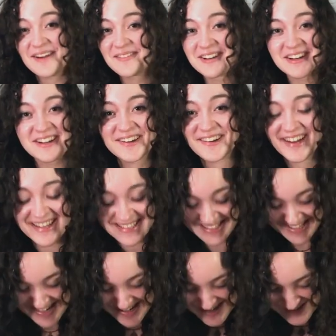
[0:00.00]
having a great
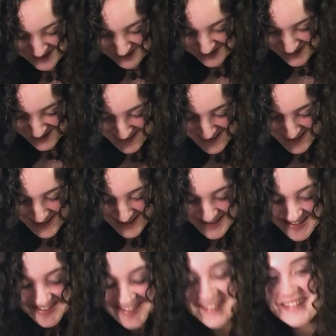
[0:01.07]
time.
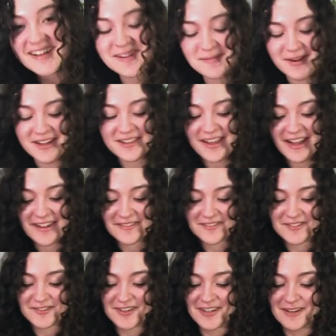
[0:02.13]
This is like my life
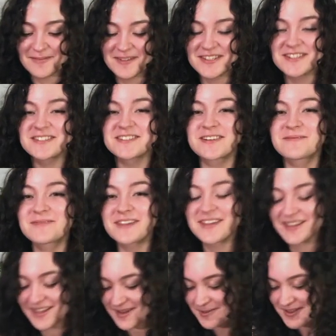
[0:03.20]
dream. This is something
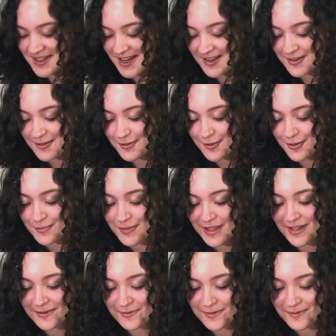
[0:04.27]
like ten-year-old me
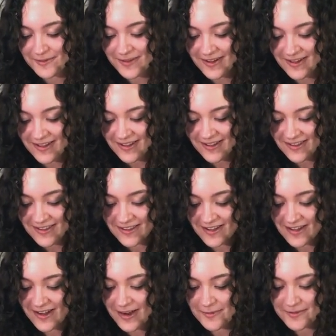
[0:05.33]
would
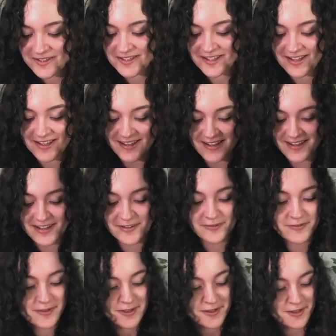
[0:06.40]
think I was like
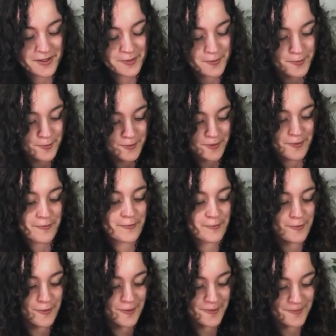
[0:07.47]
infinitely cooler
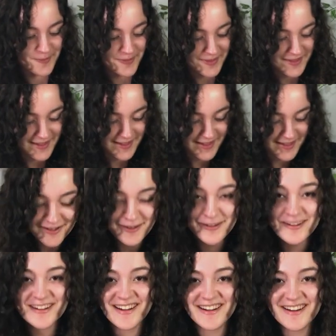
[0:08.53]
for. Look